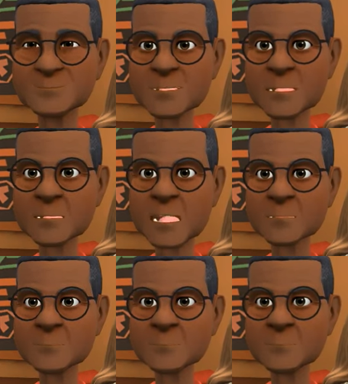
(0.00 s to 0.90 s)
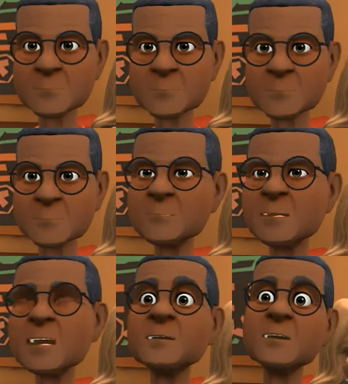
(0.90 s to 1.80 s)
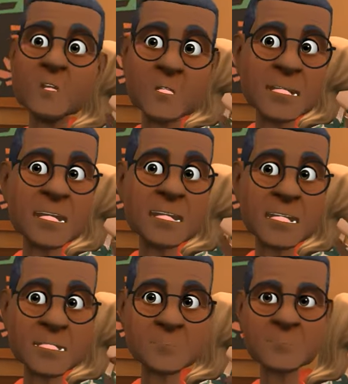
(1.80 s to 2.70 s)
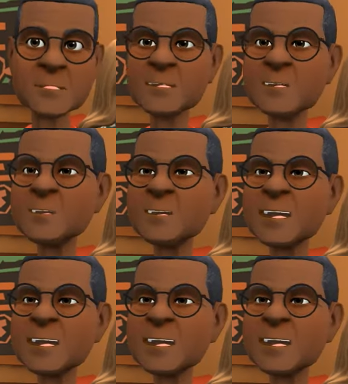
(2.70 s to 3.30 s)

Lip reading: And that's it. Things that cause regret at old